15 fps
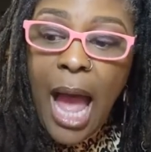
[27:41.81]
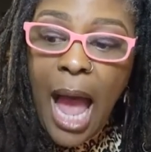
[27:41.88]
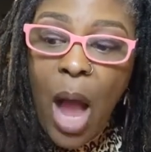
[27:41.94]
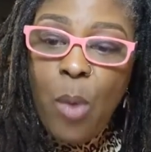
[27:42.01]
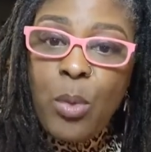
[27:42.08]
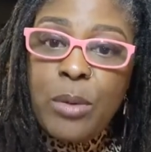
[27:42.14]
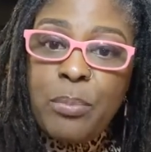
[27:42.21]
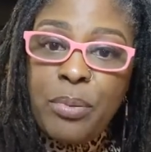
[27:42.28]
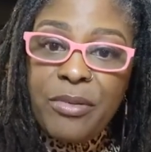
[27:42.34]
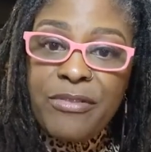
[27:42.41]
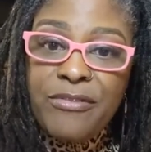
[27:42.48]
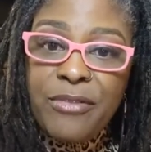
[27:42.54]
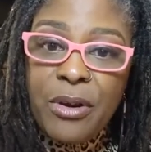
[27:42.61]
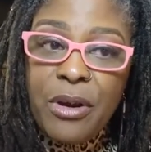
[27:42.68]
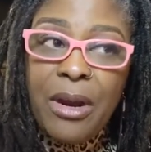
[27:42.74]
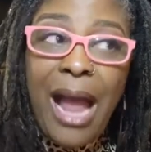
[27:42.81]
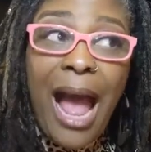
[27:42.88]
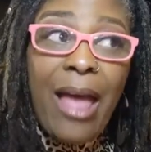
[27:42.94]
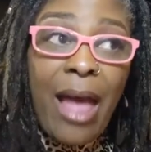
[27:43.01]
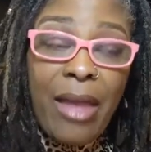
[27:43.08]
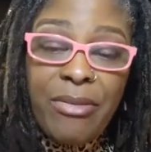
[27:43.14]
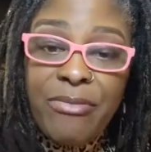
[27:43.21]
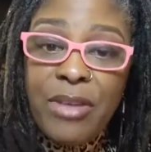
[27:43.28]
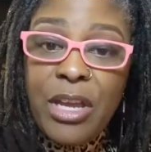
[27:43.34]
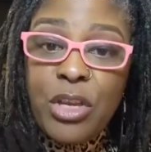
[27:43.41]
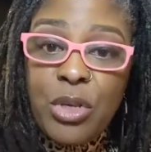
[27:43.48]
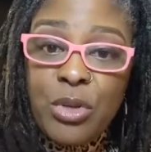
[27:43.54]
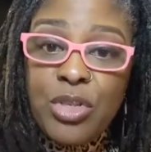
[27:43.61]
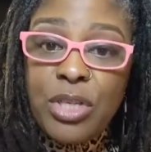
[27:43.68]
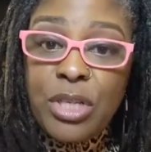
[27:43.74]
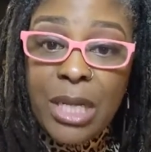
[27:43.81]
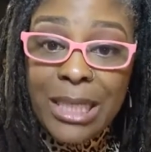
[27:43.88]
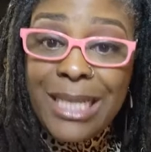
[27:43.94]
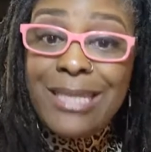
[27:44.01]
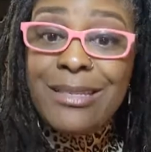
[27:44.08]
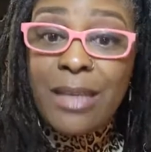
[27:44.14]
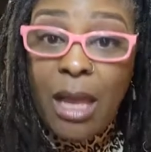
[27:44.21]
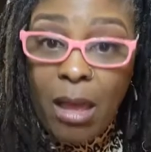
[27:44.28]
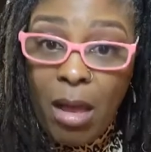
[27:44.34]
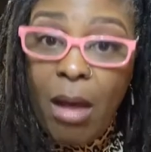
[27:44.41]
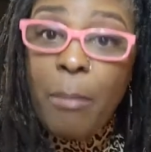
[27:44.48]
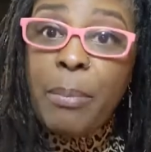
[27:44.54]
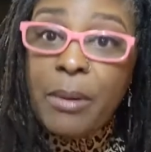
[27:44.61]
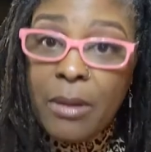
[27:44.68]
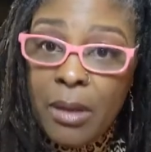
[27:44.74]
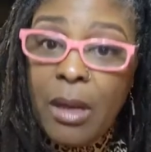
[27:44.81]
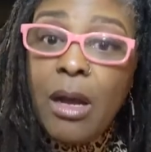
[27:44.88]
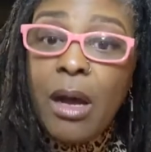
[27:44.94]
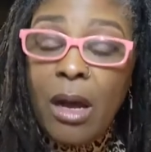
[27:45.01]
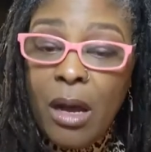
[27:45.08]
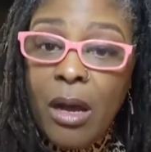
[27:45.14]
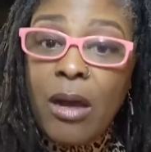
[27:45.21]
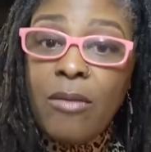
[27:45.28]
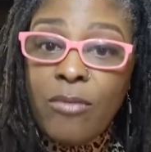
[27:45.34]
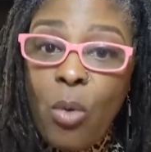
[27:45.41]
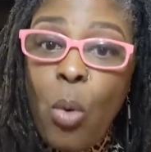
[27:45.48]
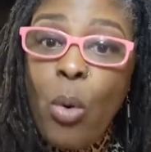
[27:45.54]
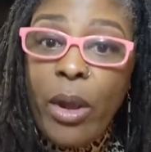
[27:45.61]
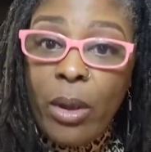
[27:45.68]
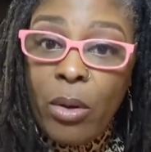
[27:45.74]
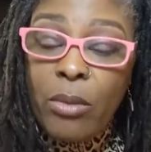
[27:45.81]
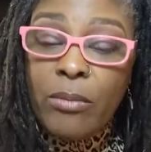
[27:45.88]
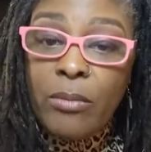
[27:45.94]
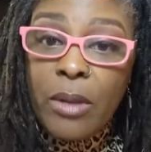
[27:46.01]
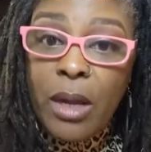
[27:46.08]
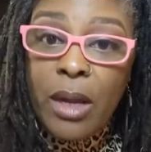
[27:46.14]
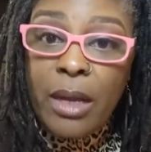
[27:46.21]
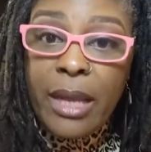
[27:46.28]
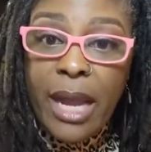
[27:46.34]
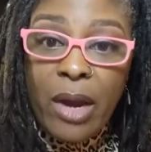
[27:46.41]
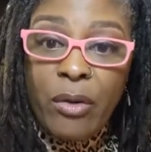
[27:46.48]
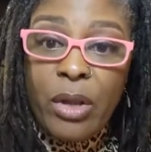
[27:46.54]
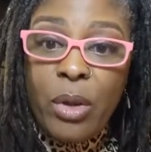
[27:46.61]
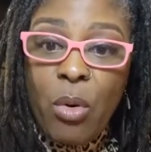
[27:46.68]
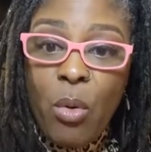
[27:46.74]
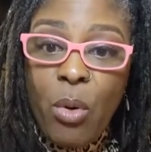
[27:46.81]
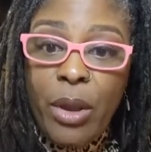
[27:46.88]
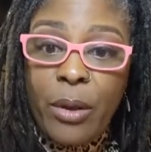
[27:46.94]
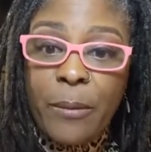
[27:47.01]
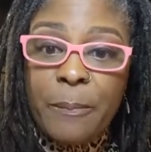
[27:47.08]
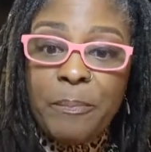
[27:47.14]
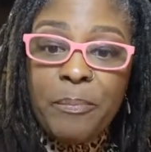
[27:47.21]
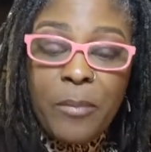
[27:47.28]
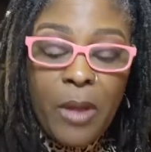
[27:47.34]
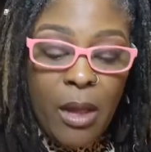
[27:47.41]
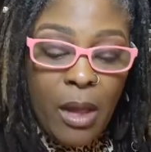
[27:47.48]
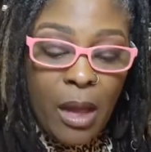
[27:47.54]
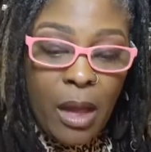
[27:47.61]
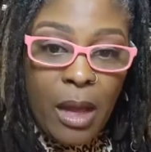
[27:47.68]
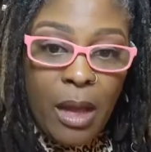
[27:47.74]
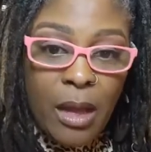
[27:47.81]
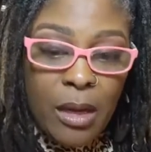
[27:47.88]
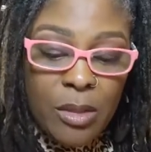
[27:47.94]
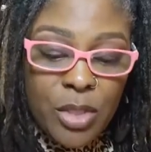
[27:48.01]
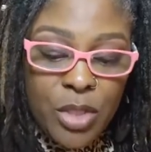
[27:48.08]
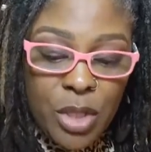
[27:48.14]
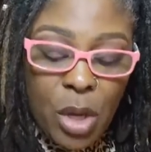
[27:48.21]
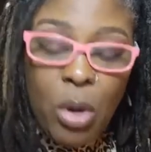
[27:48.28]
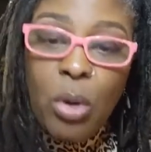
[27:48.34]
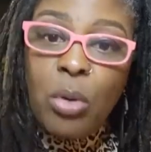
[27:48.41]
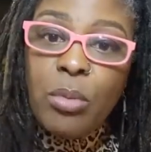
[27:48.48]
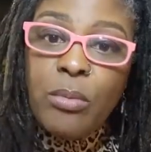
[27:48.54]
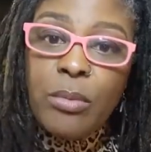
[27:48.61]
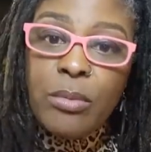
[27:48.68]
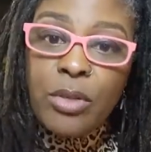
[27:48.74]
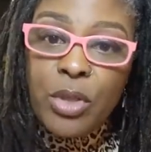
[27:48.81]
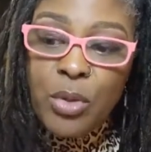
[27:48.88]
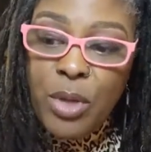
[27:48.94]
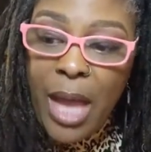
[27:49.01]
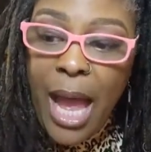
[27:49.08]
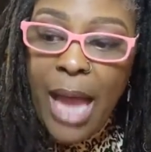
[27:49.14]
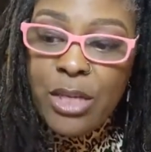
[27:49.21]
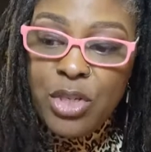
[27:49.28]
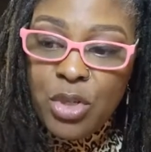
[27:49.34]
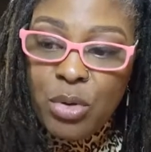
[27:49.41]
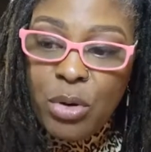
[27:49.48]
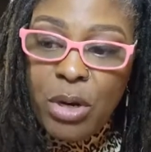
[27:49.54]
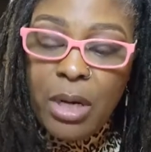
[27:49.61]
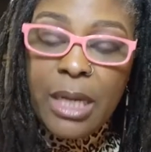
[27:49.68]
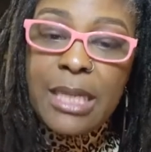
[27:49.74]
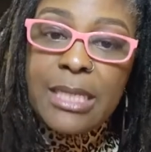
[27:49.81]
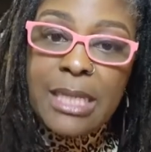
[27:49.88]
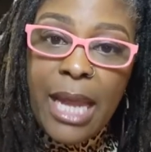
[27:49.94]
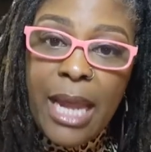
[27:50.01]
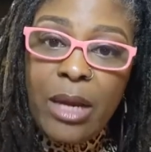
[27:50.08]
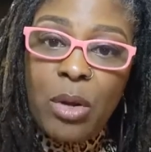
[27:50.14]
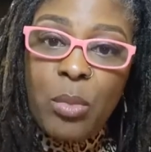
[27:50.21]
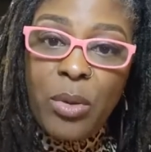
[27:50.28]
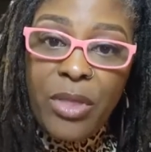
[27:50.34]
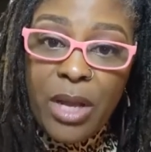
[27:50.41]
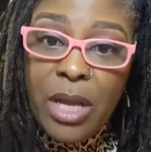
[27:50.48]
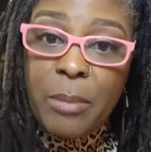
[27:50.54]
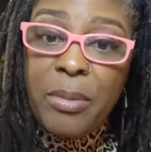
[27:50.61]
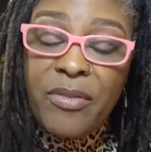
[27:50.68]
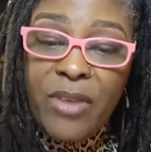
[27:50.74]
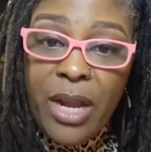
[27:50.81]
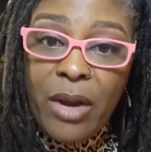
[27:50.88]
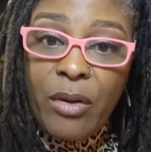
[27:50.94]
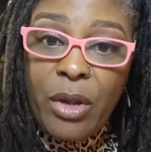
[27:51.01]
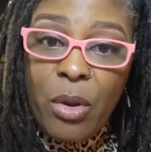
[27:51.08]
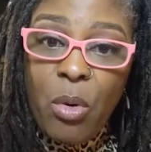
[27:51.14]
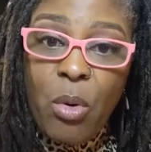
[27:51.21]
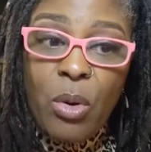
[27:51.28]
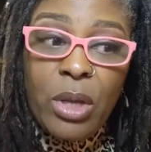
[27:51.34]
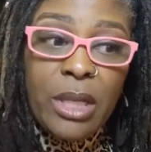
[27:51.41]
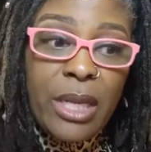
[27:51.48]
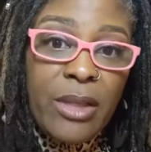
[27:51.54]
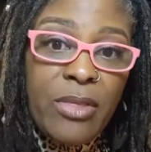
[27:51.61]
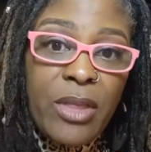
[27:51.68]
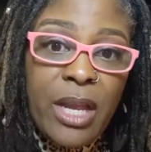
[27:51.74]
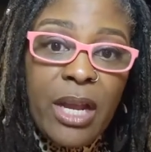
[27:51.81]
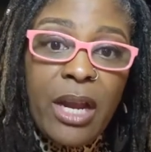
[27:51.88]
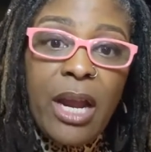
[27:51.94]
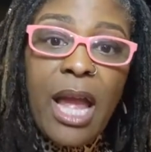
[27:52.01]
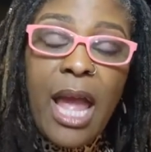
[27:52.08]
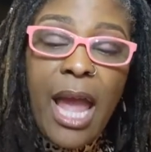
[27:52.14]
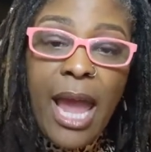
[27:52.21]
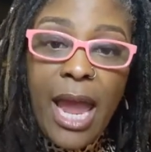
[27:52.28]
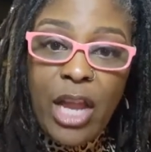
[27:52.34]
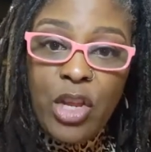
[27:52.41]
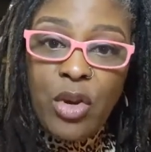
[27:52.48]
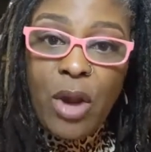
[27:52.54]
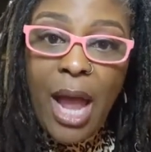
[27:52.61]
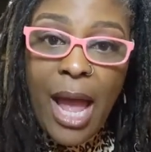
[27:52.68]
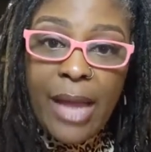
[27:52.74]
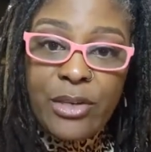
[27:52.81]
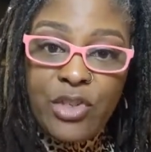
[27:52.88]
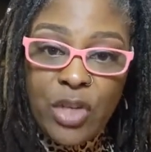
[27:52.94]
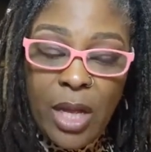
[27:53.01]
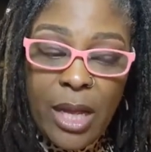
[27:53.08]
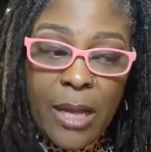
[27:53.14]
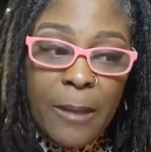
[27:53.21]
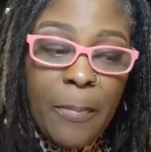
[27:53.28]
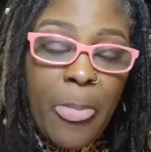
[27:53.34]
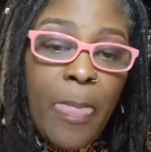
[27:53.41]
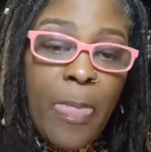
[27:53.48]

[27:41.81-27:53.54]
I would prefer, I, I, think you should at least a cup of oil, a carrier oil. Uh, so you got your container with a cup of carrier oil in there and your high john.